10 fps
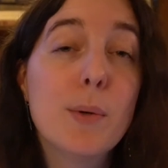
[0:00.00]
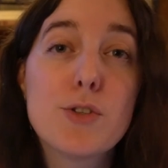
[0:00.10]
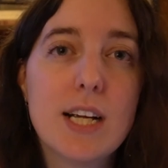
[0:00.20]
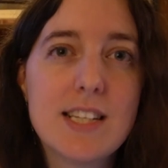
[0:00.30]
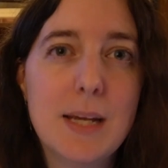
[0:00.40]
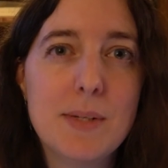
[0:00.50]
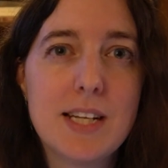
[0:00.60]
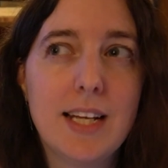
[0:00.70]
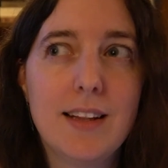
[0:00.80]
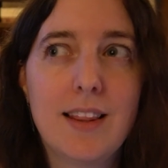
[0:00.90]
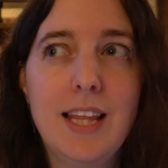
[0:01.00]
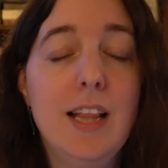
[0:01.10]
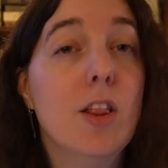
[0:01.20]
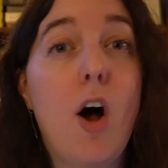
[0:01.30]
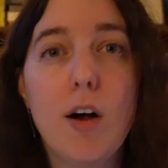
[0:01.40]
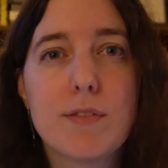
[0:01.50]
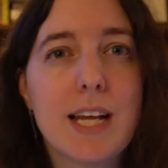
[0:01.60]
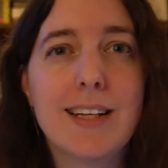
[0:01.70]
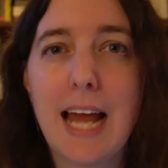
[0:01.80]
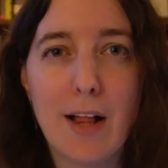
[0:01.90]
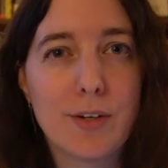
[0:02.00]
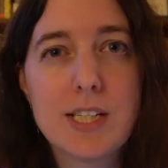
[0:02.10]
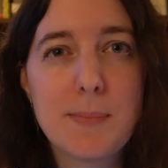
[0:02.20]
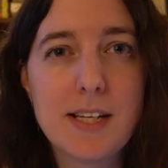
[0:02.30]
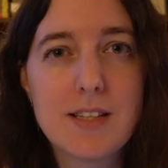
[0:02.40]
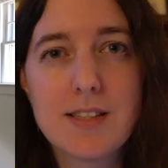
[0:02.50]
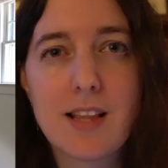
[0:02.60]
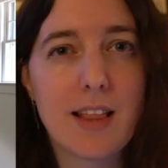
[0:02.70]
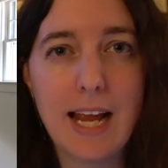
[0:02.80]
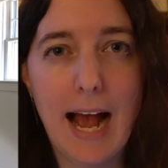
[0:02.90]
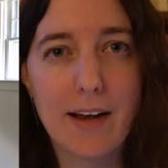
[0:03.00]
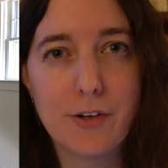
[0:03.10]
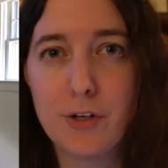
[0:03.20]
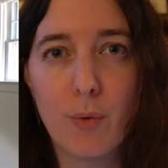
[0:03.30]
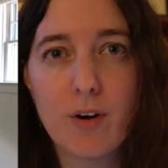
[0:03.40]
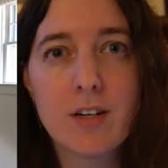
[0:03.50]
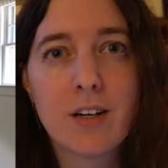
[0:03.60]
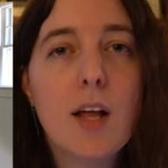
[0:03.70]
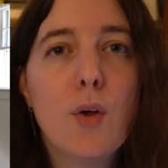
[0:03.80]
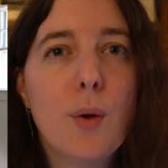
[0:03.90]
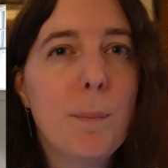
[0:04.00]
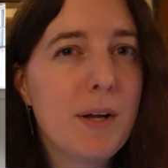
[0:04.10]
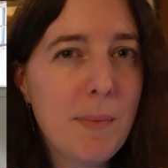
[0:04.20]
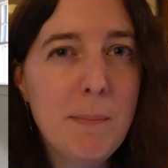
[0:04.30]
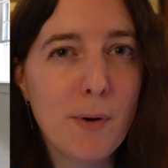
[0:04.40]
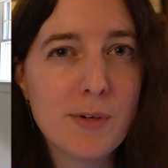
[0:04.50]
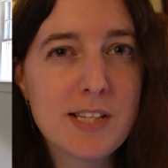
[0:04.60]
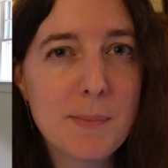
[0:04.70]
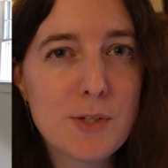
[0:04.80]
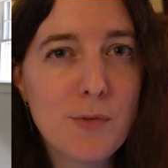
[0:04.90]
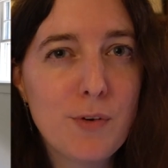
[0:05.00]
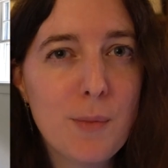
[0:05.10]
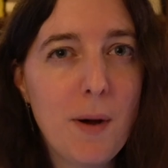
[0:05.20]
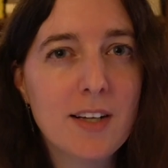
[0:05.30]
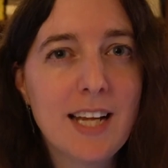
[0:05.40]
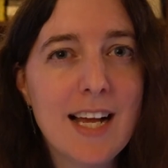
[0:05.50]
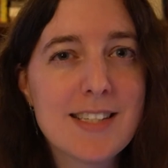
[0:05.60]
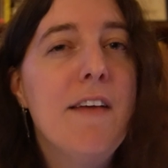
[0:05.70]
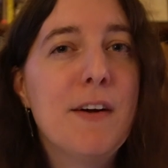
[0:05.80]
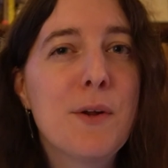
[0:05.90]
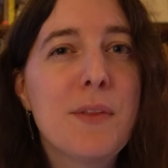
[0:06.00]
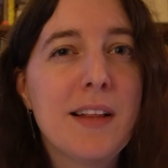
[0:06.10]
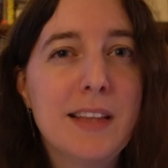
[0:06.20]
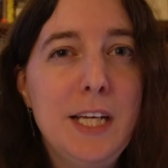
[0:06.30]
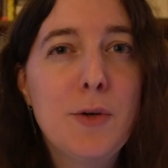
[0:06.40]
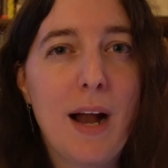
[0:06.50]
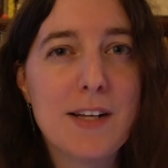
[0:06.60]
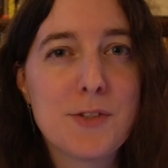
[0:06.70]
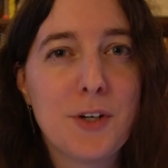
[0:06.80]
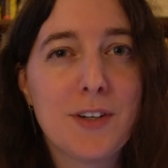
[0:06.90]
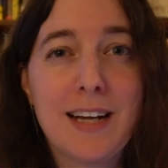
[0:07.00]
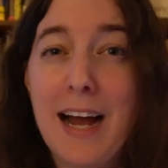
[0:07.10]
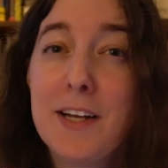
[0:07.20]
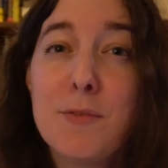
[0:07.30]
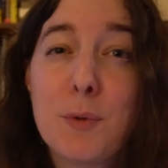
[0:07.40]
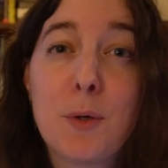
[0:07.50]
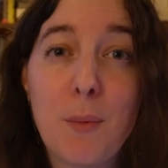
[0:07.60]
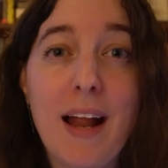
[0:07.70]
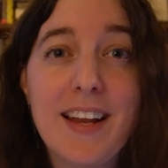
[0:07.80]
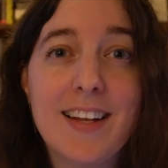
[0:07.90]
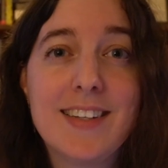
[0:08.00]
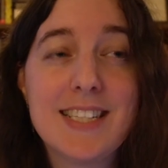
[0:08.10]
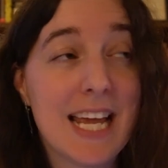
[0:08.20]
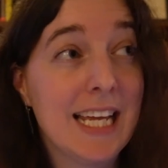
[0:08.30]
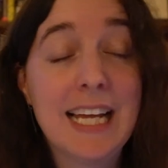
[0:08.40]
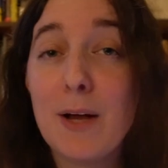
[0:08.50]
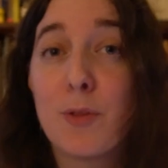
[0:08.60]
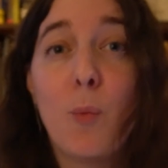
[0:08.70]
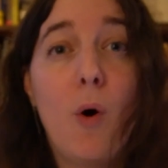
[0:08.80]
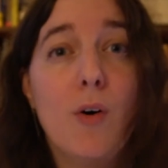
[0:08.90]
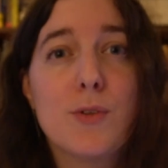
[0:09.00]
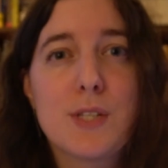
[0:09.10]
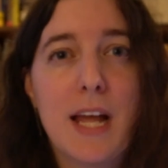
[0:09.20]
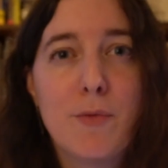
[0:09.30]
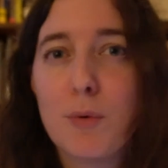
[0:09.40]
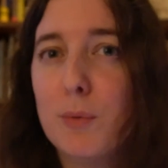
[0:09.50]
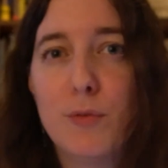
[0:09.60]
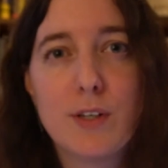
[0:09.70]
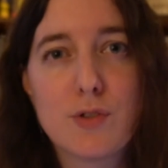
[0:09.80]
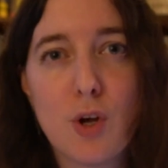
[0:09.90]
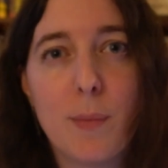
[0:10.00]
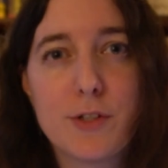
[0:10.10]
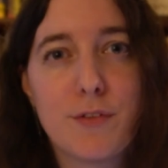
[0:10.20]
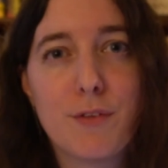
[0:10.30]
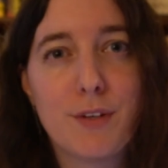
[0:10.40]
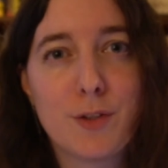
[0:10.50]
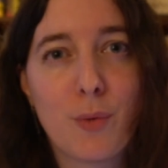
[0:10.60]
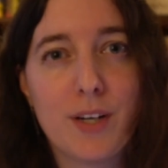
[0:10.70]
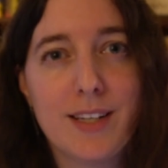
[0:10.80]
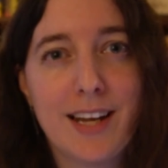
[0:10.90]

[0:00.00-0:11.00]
were trying to imitate the loft and gallery spaces that they had in New York. But in my bonus episode for the podcast, I found out that Lee Krasner kind of regretted taking out the walls and removing so much of the Victorian